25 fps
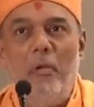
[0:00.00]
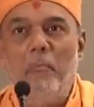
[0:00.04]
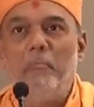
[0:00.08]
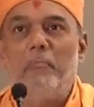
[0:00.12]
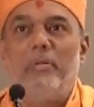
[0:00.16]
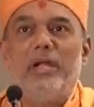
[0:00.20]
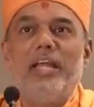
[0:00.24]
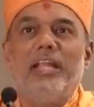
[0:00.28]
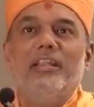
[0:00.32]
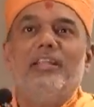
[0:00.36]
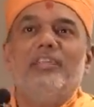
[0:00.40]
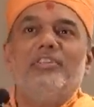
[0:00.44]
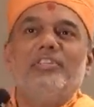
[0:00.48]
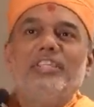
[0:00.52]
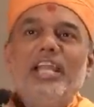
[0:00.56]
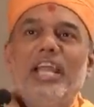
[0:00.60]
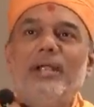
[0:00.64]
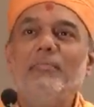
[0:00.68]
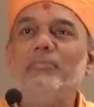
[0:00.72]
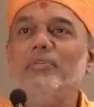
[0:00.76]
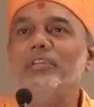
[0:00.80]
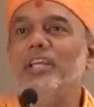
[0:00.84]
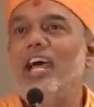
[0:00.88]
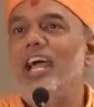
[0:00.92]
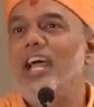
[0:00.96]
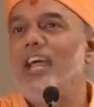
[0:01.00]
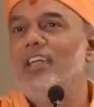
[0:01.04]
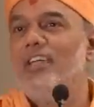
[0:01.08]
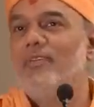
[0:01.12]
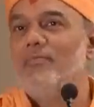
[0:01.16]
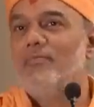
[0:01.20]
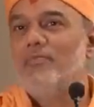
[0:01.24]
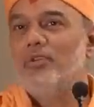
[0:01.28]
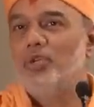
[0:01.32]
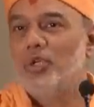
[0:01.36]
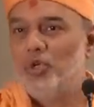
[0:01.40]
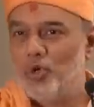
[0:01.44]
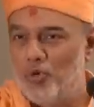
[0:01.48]
But at the same
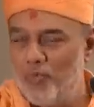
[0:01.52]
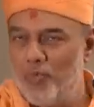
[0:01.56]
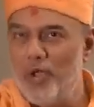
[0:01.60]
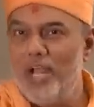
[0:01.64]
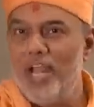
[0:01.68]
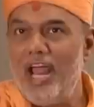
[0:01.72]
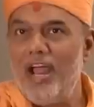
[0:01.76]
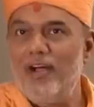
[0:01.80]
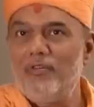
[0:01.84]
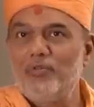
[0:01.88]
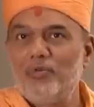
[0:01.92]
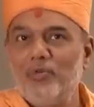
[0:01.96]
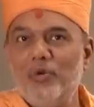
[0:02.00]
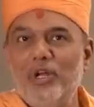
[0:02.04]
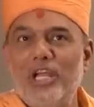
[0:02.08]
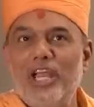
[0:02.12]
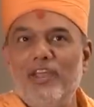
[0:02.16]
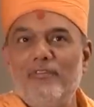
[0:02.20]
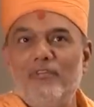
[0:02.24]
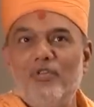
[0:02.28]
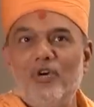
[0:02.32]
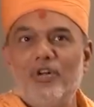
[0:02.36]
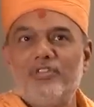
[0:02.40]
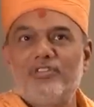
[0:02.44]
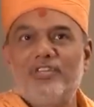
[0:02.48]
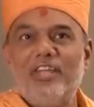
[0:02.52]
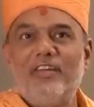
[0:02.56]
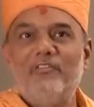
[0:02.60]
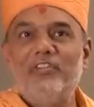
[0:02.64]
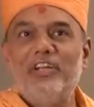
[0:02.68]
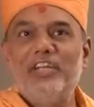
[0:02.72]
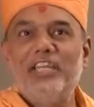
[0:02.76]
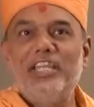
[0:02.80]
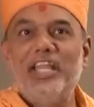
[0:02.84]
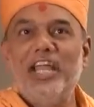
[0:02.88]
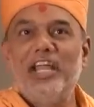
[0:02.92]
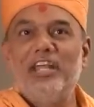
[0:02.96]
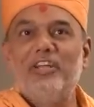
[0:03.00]
time, you will have to live your
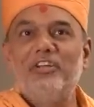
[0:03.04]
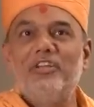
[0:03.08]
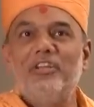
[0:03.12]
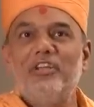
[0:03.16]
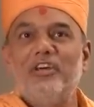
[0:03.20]
78